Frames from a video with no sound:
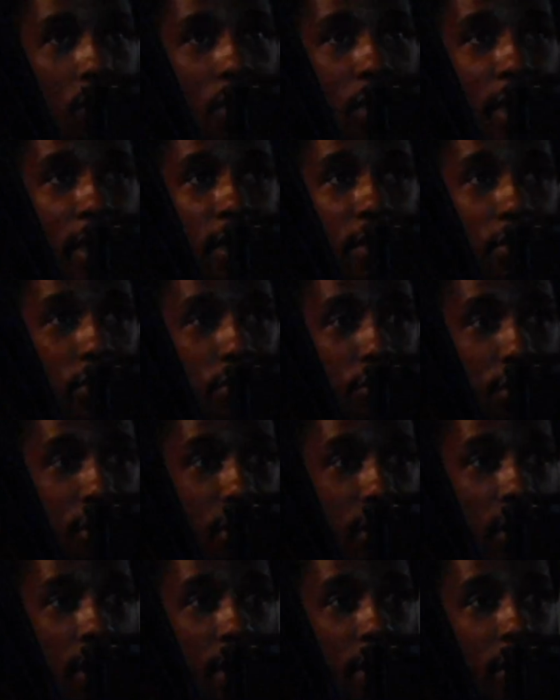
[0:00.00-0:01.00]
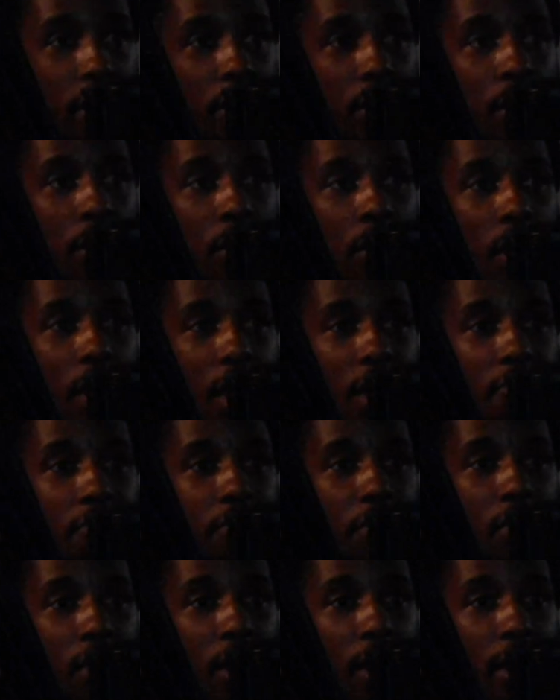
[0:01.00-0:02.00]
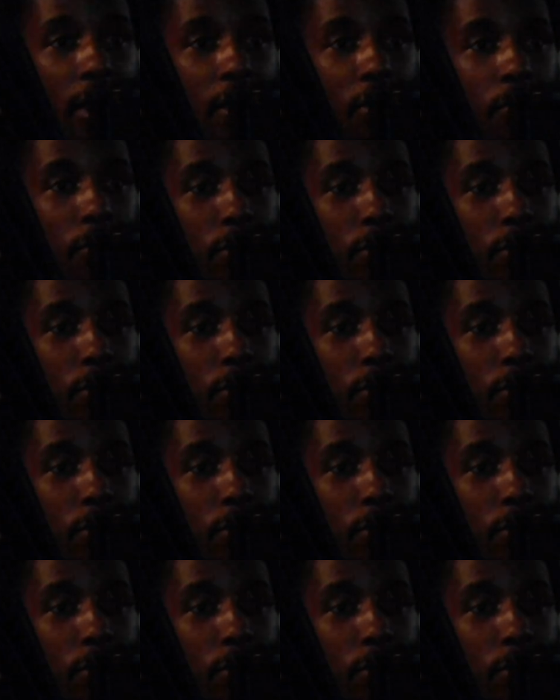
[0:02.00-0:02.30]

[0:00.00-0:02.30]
that little shit. Like, I feel like when